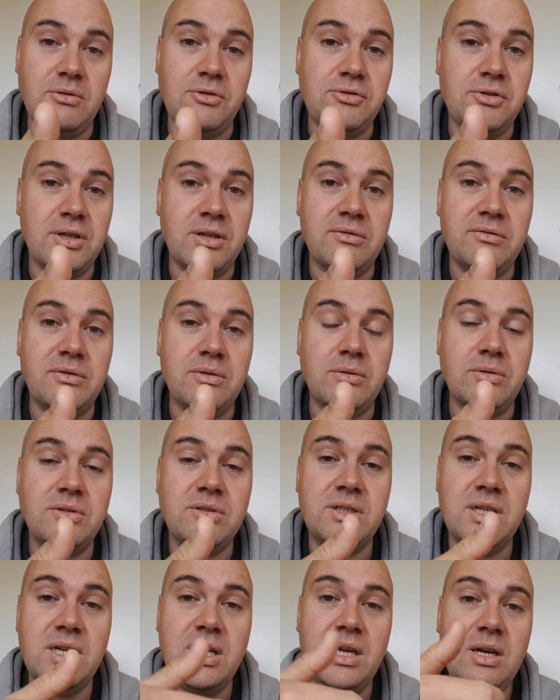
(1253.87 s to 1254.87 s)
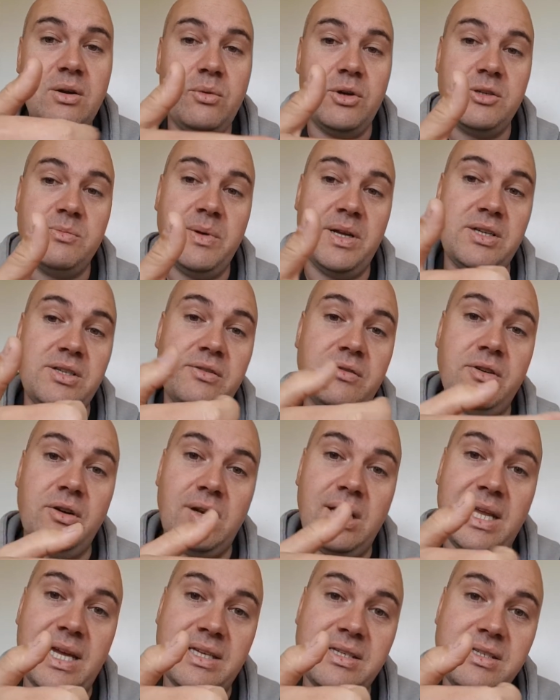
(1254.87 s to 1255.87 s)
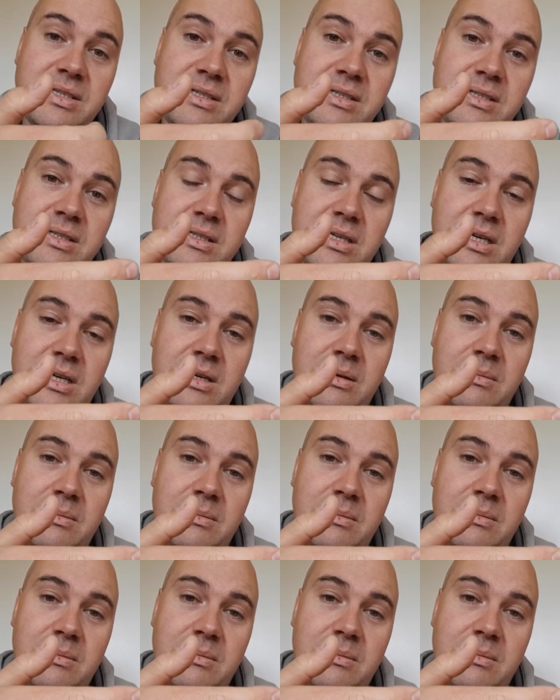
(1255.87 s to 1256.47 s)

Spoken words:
trigger force, which means you've got less